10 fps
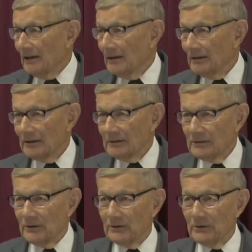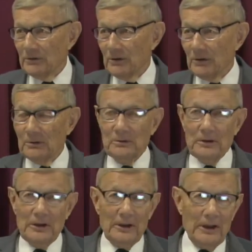Uh, you, you know.
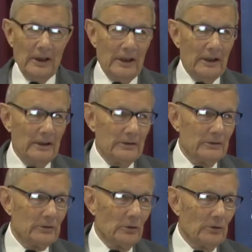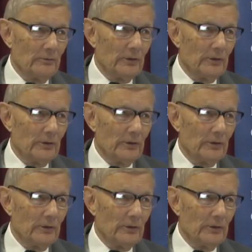And so,